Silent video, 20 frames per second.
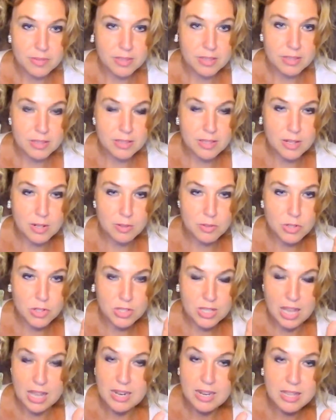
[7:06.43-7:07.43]

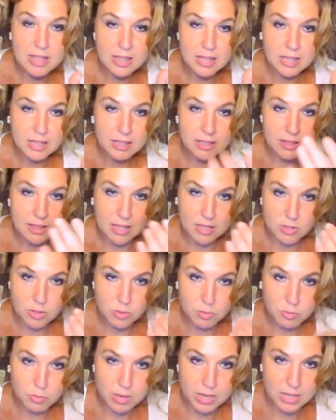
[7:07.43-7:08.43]
just anything that's
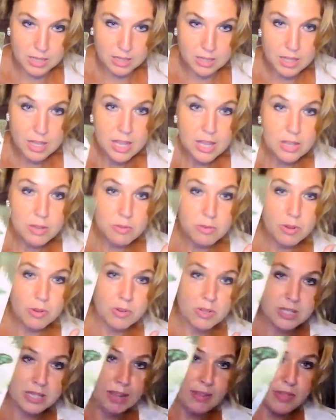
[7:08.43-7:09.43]
real. You
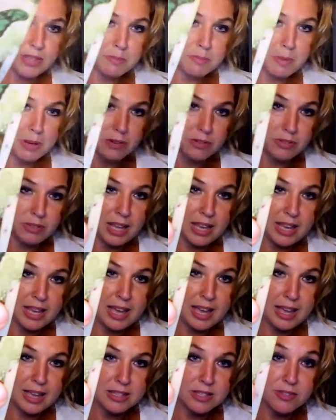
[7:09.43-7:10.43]
notice how this butterfly
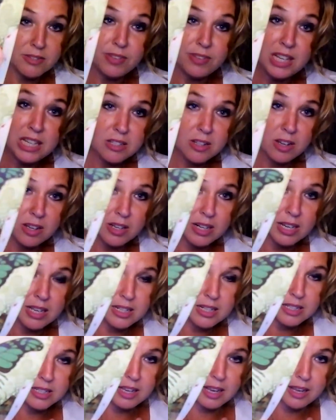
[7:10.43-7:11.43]
has feet on
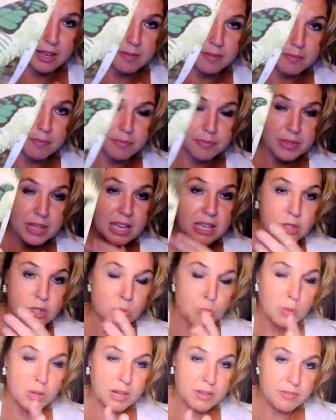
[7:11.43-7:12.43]
it. Each
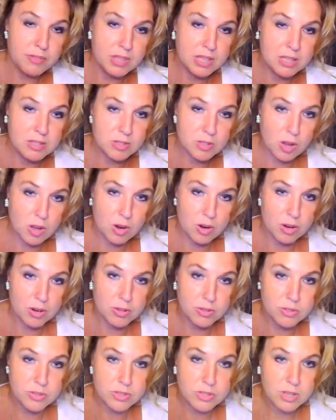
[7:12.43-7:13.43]
one of these
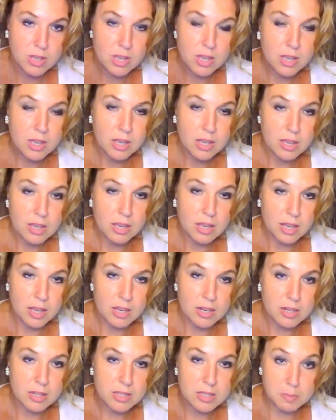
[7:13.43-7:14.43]
cards,
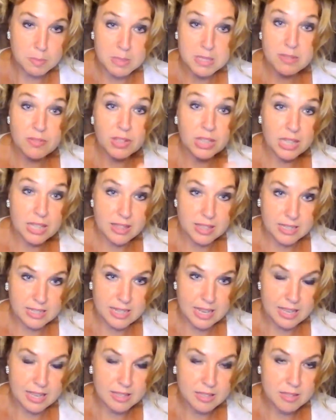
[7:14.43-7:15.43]
specifically the
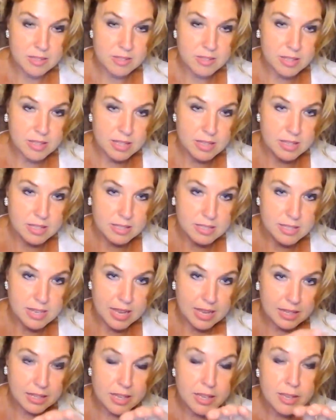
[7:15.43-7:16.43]
tens in this deck,